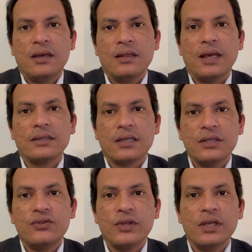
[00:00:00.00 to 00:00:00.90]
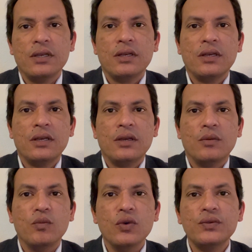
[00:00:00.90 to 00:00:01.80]
that country
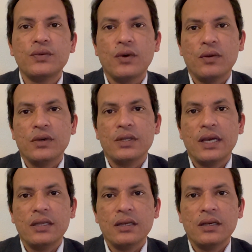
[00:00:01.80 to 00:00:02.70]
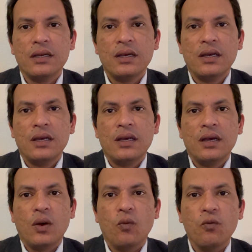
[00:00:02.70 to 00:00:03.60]
moves forward and
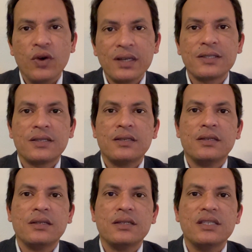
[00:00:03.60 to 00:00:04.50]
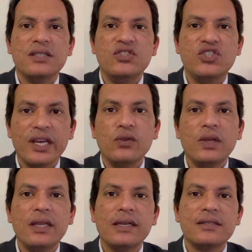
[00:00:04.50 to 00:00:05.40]
works
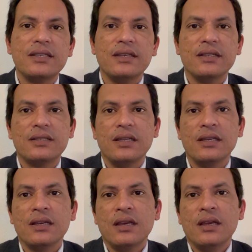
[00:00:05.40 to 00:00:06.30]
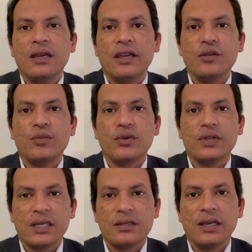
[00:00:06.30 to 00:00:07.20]
genuinely and seriously in
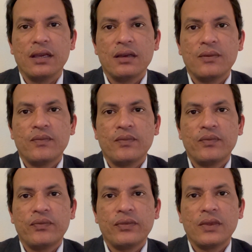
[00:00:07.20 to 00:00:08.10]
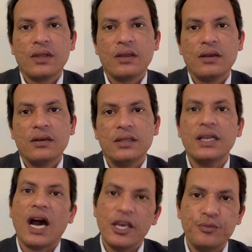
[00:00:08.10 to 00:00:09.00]
protecting the
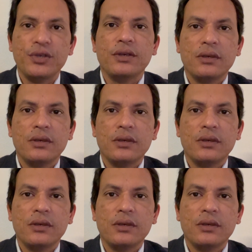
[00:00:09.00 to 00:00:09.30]
IP.